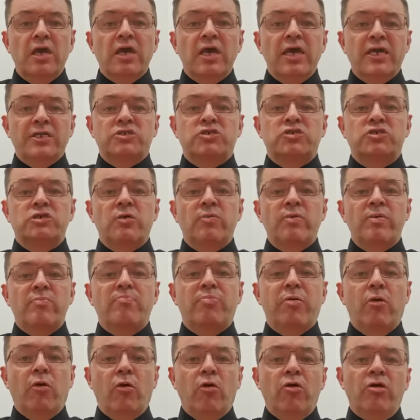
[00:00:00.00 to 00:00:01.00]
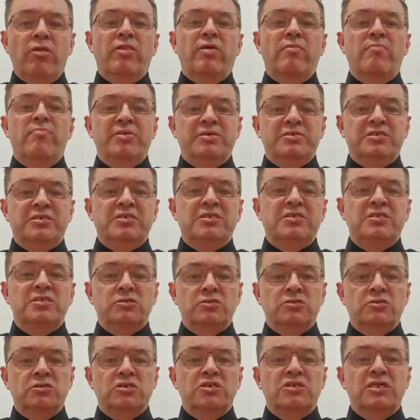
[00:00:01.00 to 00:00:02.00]
It's so important that businesses
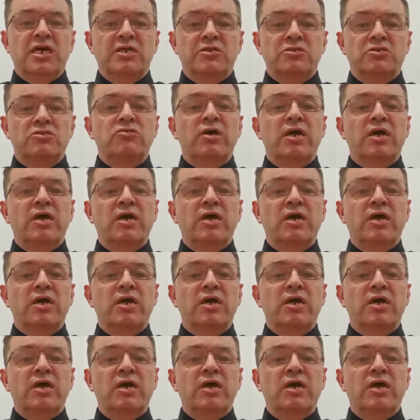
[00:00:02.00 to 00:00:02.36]
understand